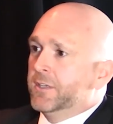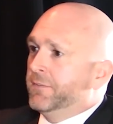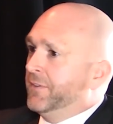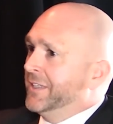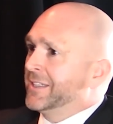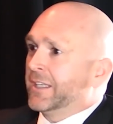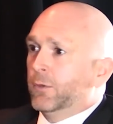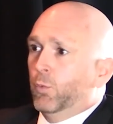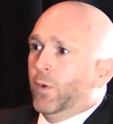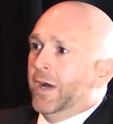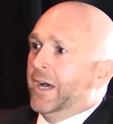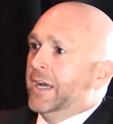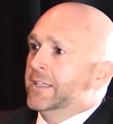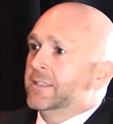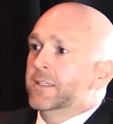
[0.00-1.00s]

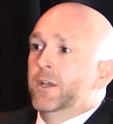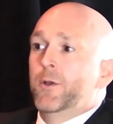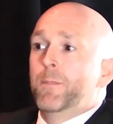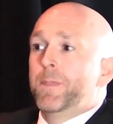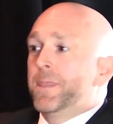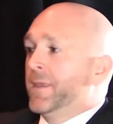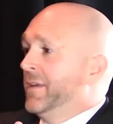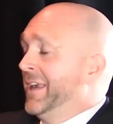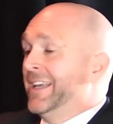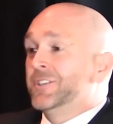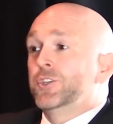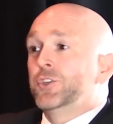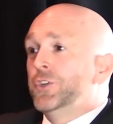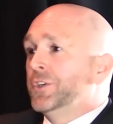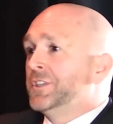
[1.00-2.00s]
physical-wise, it's
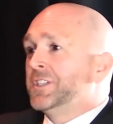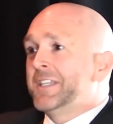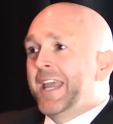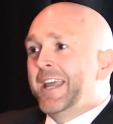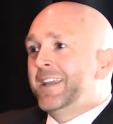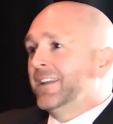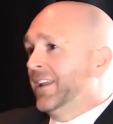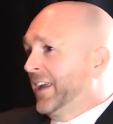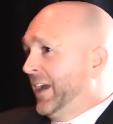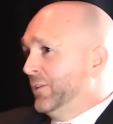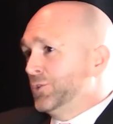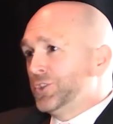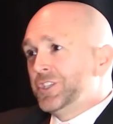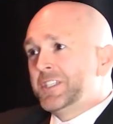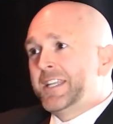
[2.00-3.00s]
in good standing. Like I
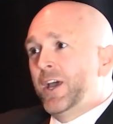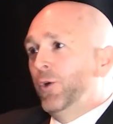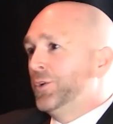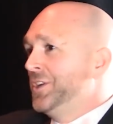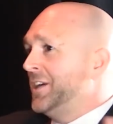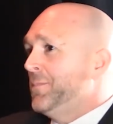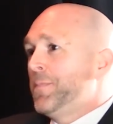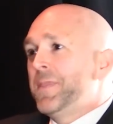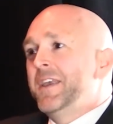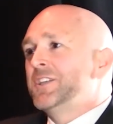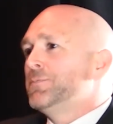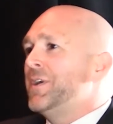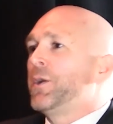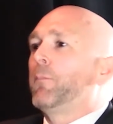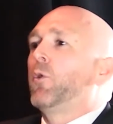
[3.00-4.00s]
was just telling you, it's
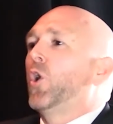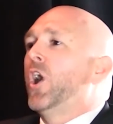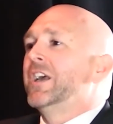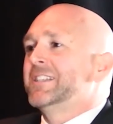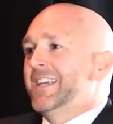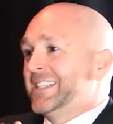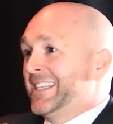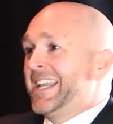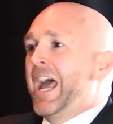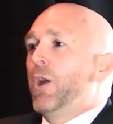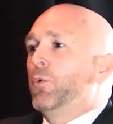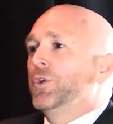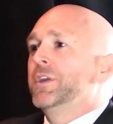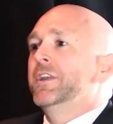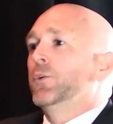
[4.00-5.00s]
been a process. Now
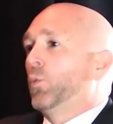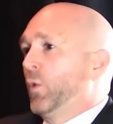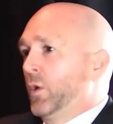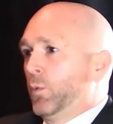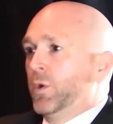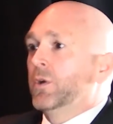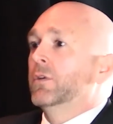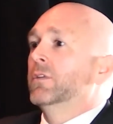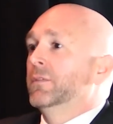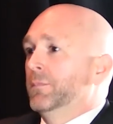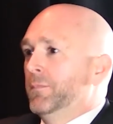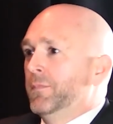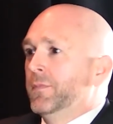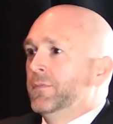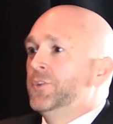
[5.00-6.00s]
we're getting where we're
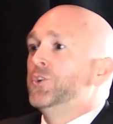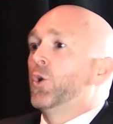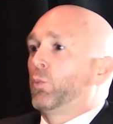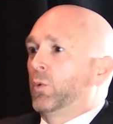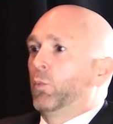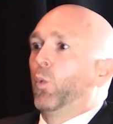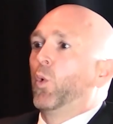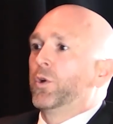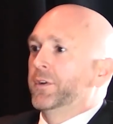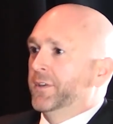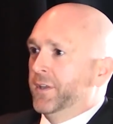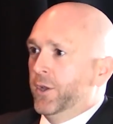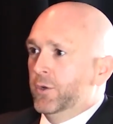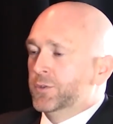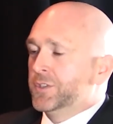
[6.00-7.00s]
rewarding
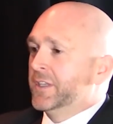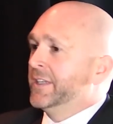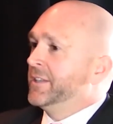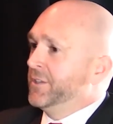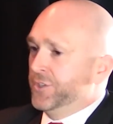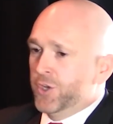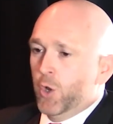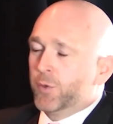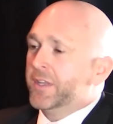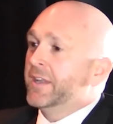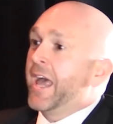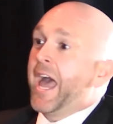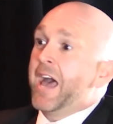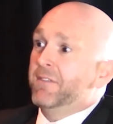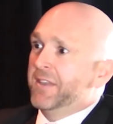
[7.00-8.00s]
those and,
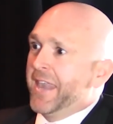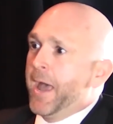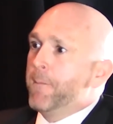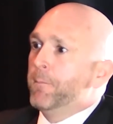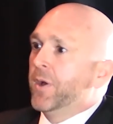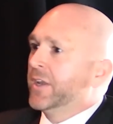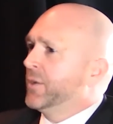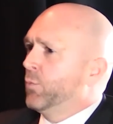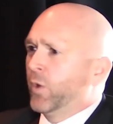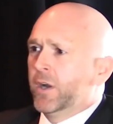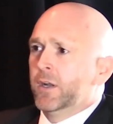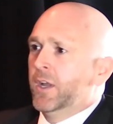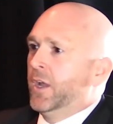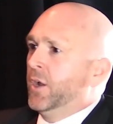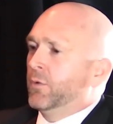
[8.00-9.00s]
having that money where
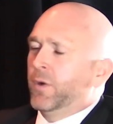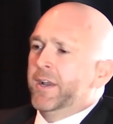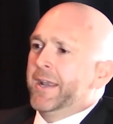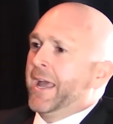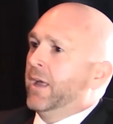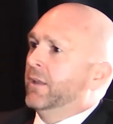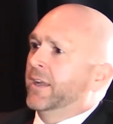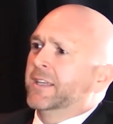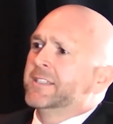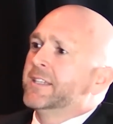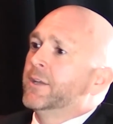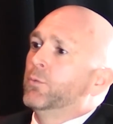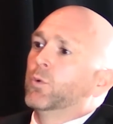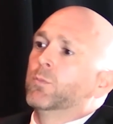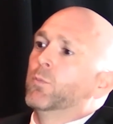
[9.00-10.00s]
right now, like I
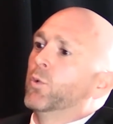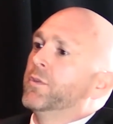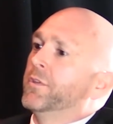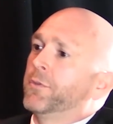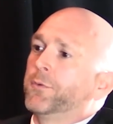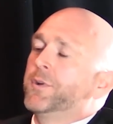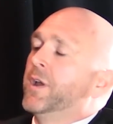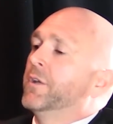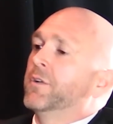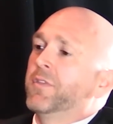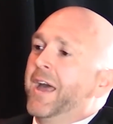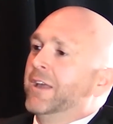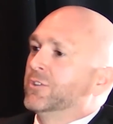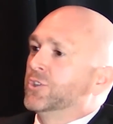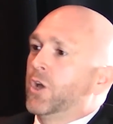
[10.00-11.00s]
said, we're more than
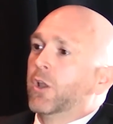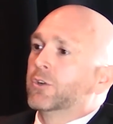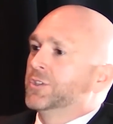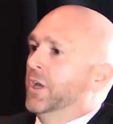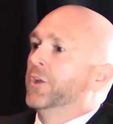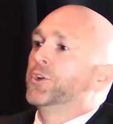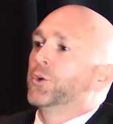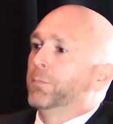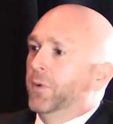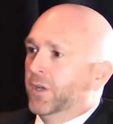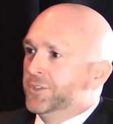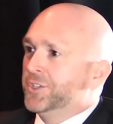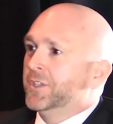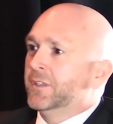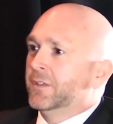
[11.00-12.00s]
$300,000 under
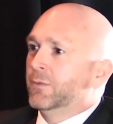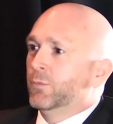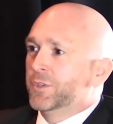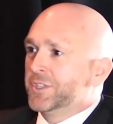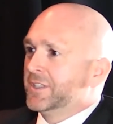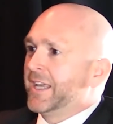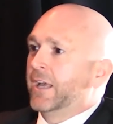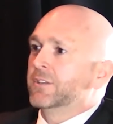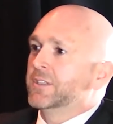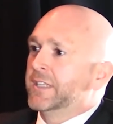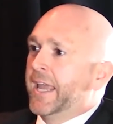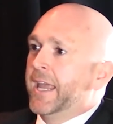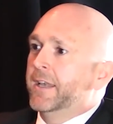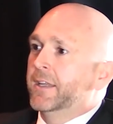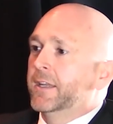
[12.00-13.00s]
budget, which is
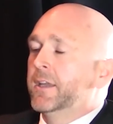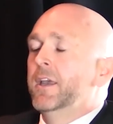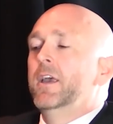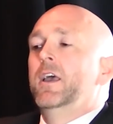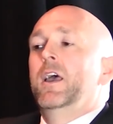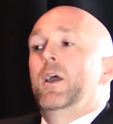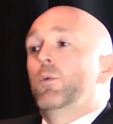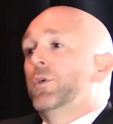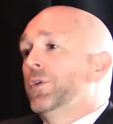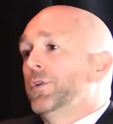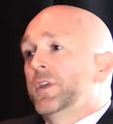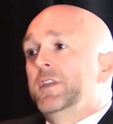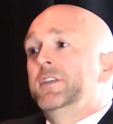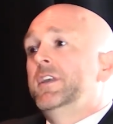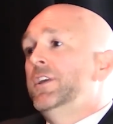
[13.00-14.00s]
outstanding. And we're going to
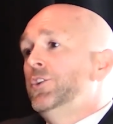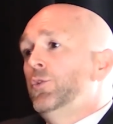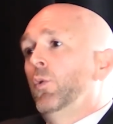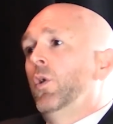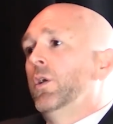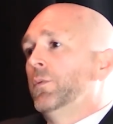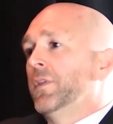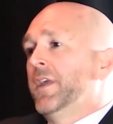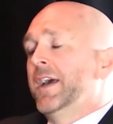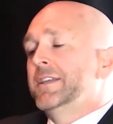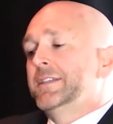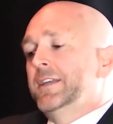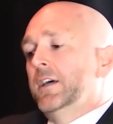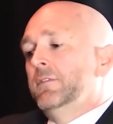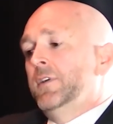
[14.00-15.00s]
continue on with that
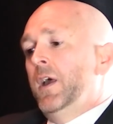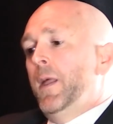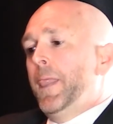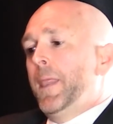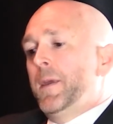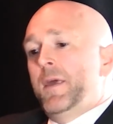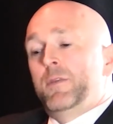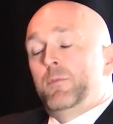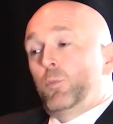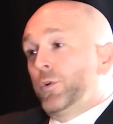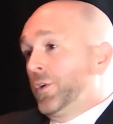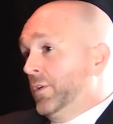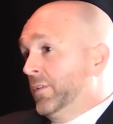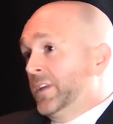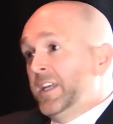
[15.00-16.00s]
stuff. And we're
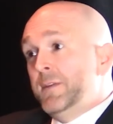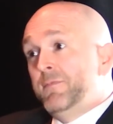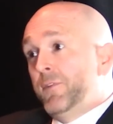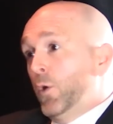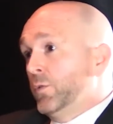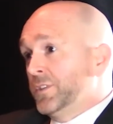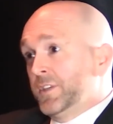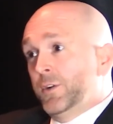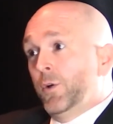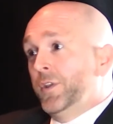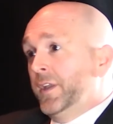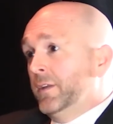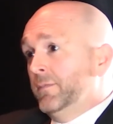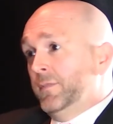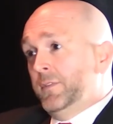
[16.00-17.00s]
going to keep focusing on
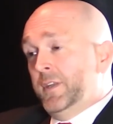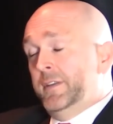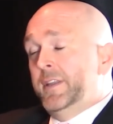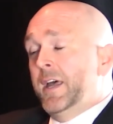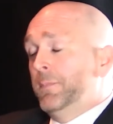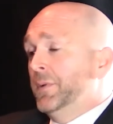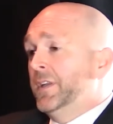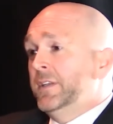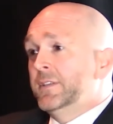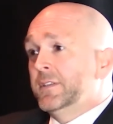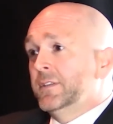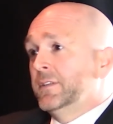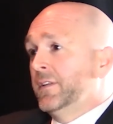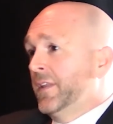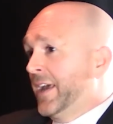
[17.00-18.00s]
the deputies.
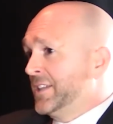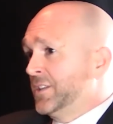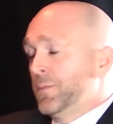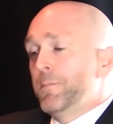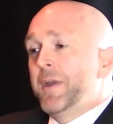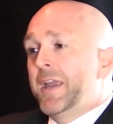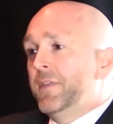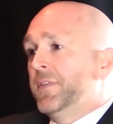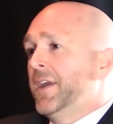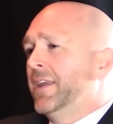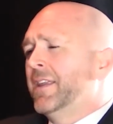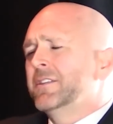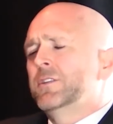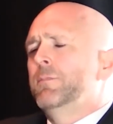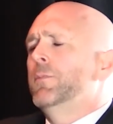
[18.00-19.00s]
That's the main thing.
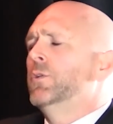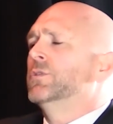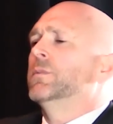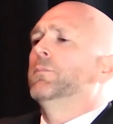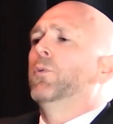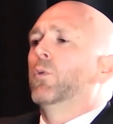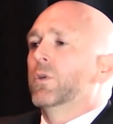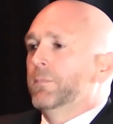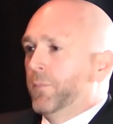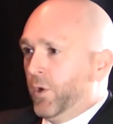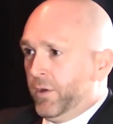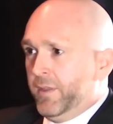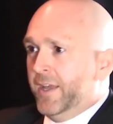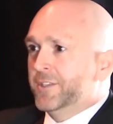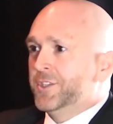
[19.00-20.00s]
That's the most important part
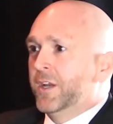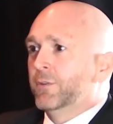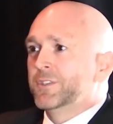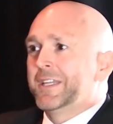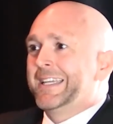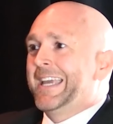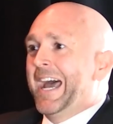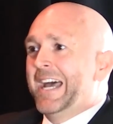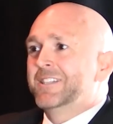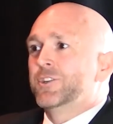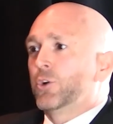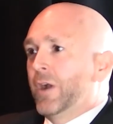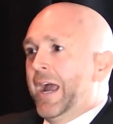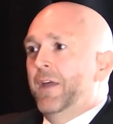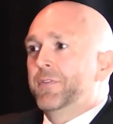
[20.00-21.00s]
of that jail is the guys that
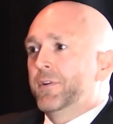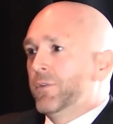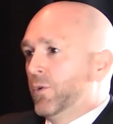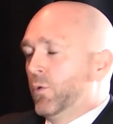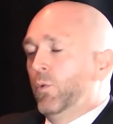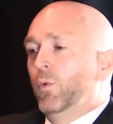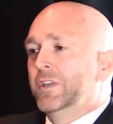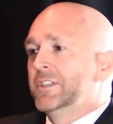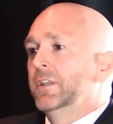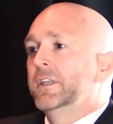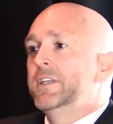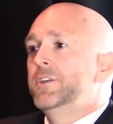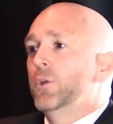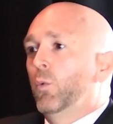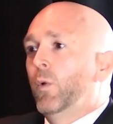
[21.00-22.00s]
are out there. They're the ones
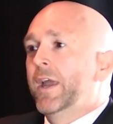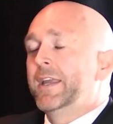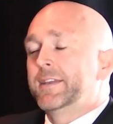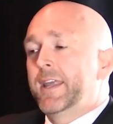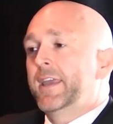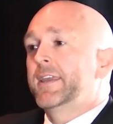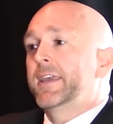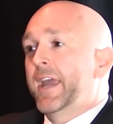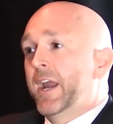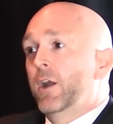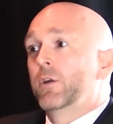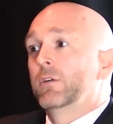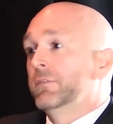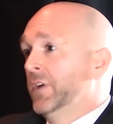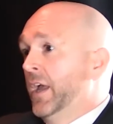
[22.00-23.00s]
leading the way and taking
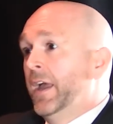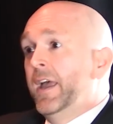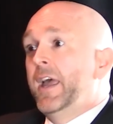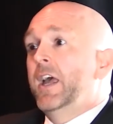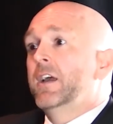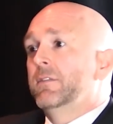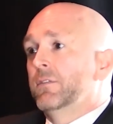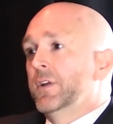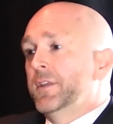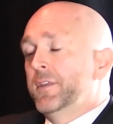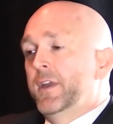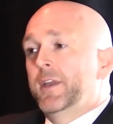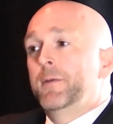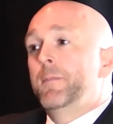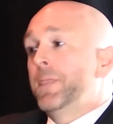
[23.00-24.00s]
care of
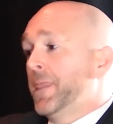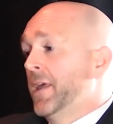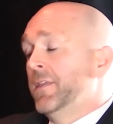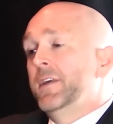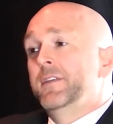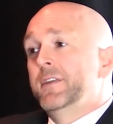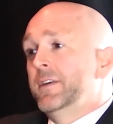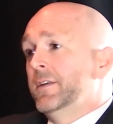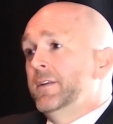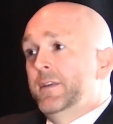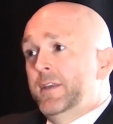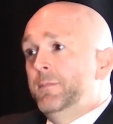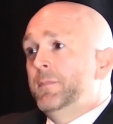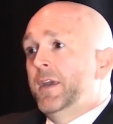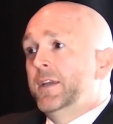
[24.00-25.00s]
everything. And then the
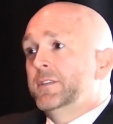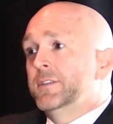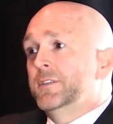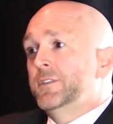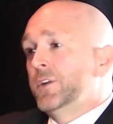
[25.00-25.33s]
inmates,